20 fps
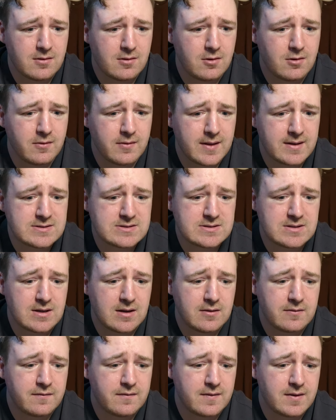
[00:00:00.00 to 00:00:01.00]
all that
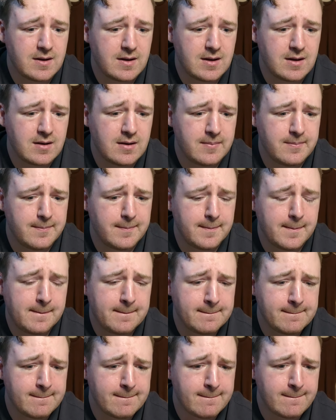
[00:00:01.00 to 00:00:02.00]
stuff. And
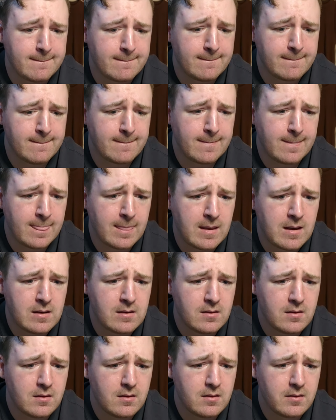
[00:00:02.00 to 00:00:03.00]

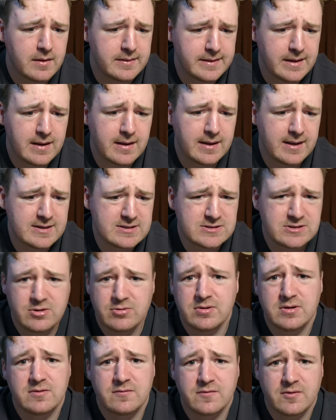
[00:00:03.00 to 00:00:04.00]
yeah, I guess
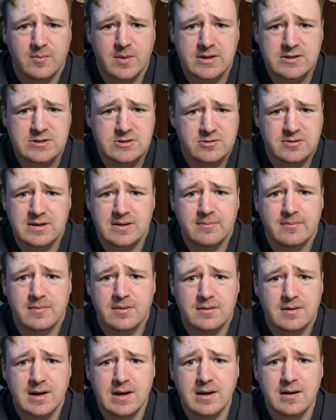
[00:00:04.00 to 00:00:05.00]
tune in for my stream
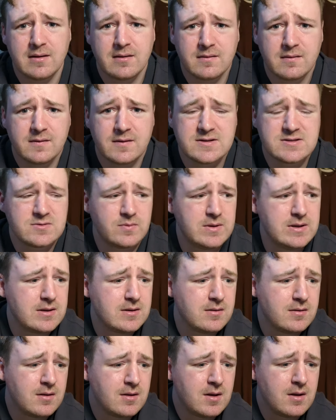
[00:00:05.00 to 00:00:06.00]
this
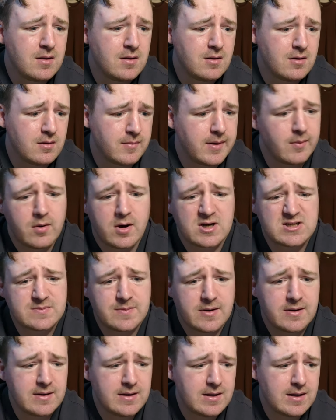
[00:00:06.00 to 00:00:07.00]
week, or my watch
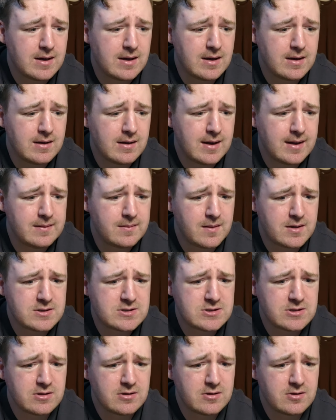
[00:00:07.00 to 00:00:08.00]
party. I'm not
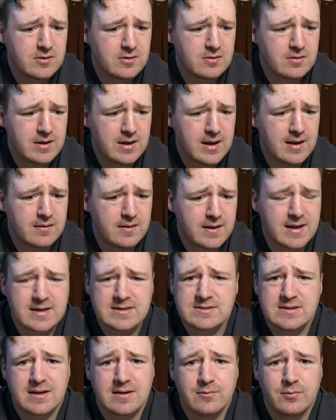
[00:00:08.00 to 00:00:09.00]
sure. Yeah, like I
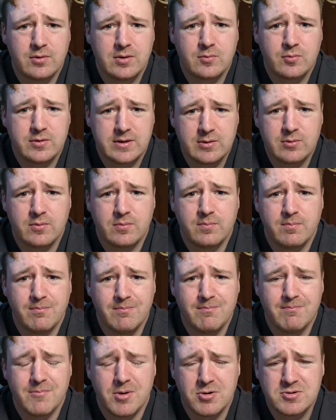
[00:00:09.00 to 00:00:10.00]
said, we'll
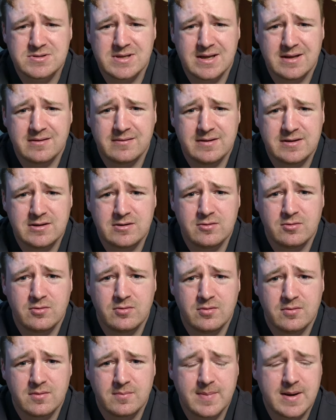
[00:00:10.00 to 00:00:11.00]
most likely do
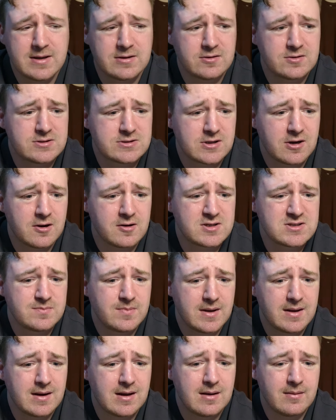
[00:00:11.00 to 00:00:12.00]
Panther Sharks,
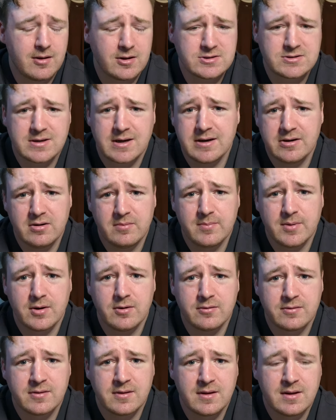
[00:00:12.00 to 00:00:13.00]
but I'll try to do
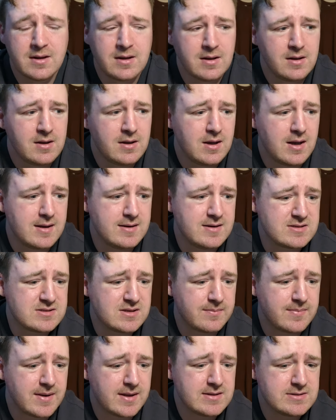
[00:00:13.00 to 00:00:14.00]
both. It just
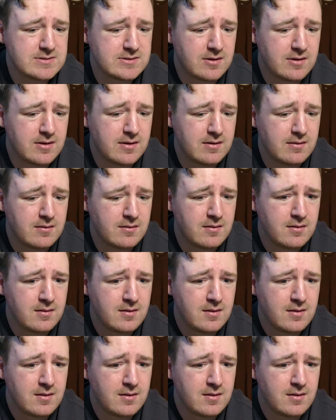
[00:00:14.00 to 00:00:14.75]
depends on,